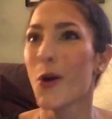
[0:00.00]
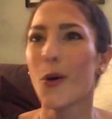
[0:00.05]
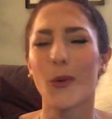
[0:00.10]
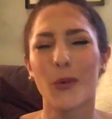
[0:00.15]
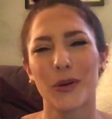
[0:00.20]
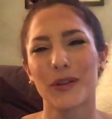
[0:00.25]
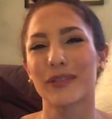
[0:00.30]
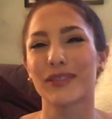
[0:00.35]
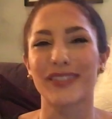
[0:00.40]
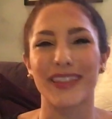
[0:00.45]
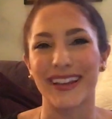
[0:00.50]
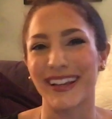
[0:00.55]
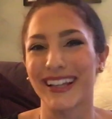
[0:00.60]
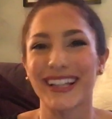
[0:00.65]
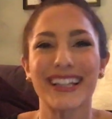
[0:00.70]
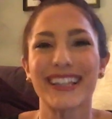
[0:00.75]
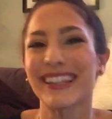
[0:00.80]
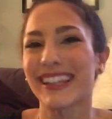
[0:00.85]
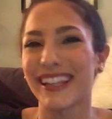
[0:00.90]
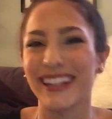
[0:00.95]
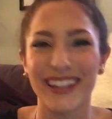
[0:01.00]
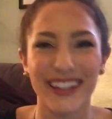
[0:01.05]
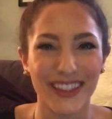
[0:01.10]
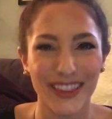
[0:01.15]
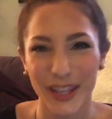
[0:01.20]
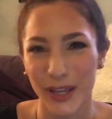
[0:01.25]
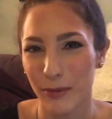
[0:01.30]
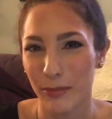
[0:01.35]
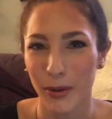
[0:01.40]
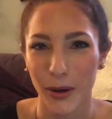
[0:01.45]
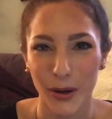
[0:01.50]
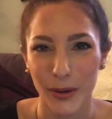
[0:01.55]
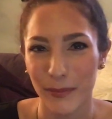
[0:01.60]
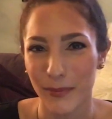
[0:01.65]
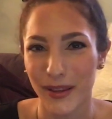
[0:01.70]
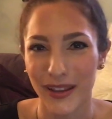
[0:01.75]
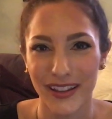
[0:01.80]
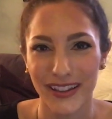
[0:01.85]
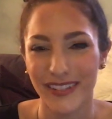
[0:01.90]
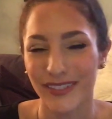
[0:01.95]
or like cleaning the
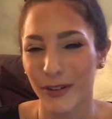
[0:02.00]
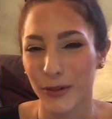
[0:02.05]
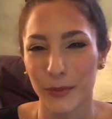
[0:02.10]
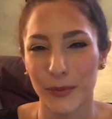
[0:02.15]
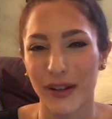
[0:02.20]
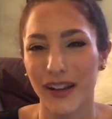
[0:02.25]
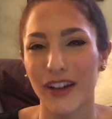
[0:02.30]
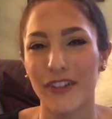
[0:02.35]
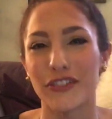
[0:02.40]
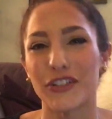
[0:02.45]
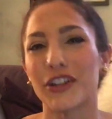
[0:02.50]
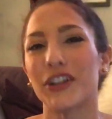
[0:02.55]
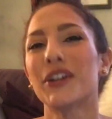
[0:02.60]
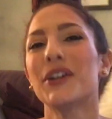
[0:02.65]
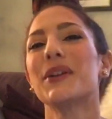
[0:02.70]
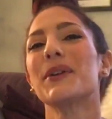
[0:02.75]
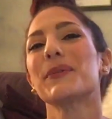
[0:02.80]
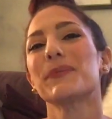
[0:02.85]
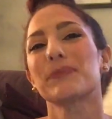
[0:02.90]
apartment or whatever,